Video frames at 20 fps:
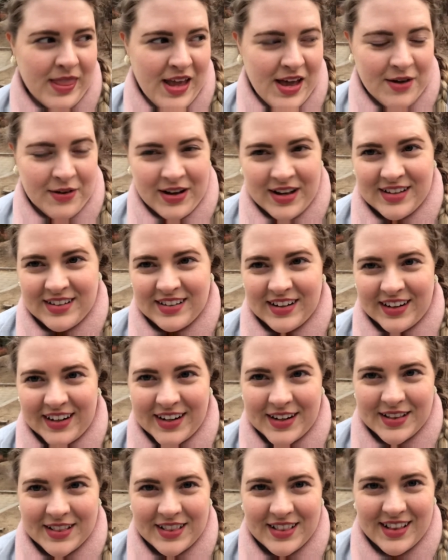Okay,
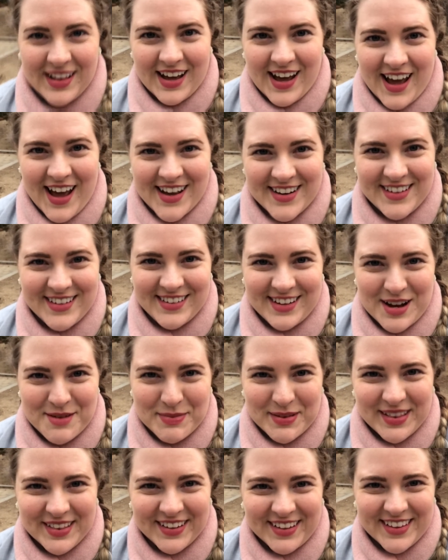sorry. I had to stop
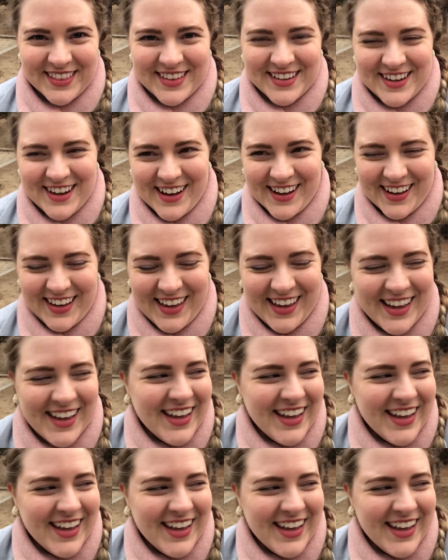and look at the doggy.